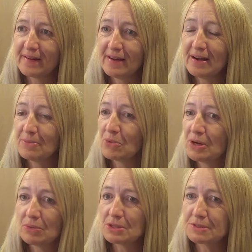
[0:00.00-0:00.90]
Um,
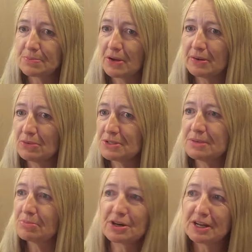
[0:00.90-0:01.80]
well, what's what's
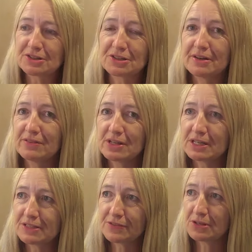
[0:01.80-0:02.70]
in production over the
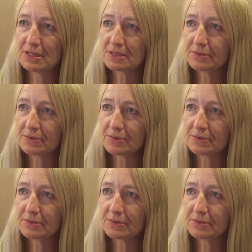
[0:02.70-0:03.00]
next few years?